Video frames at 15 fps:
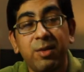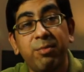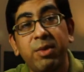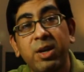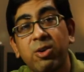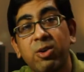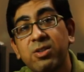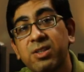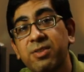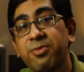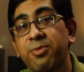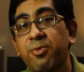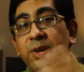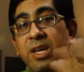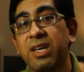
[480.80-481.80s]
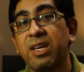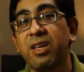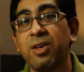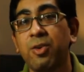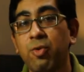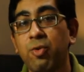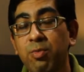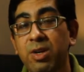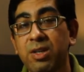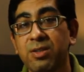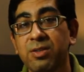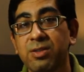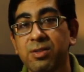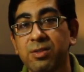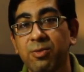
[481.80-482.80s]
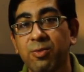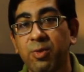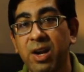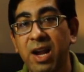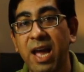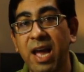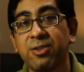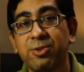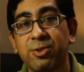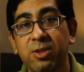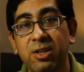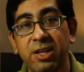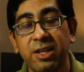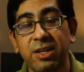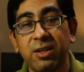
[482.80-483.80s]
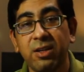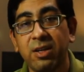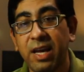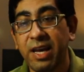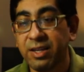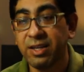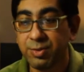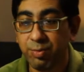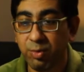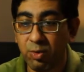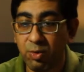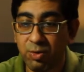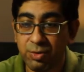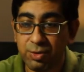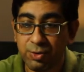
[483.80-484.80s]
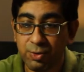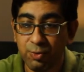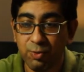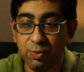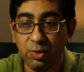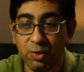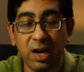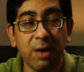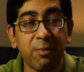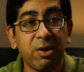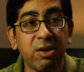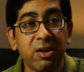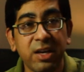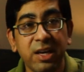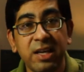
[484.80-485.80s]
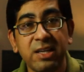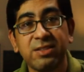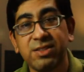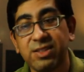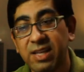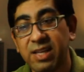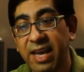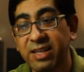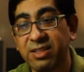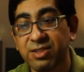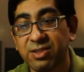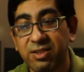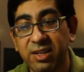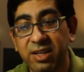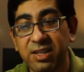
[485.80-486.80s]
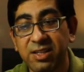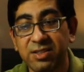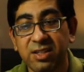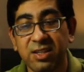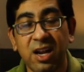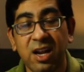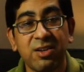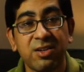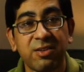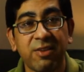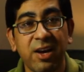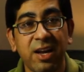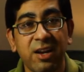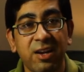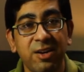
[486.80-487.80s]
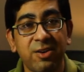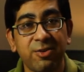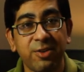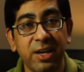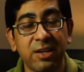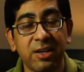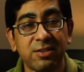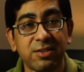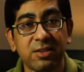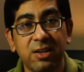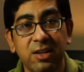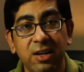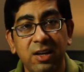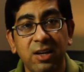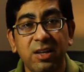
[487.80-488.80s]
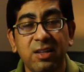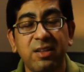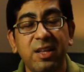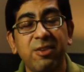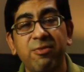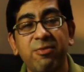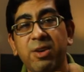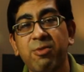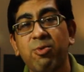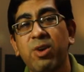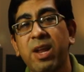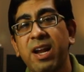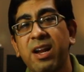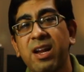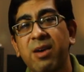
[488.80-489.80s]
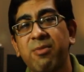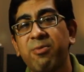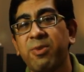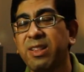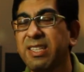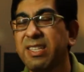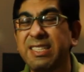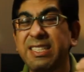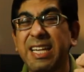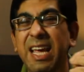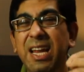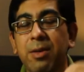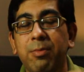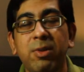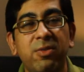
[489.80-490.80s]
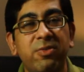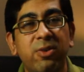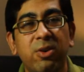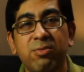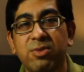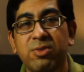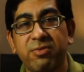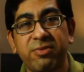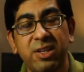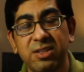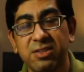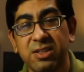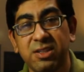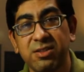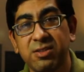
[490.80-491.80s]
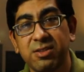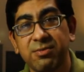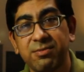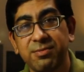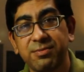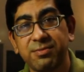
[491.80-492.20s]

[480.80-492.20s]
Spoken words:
Because if we humans were actually exposed to gamma rays, X-rays and ultraviolet rays, then we would end up with terrible forms of disease.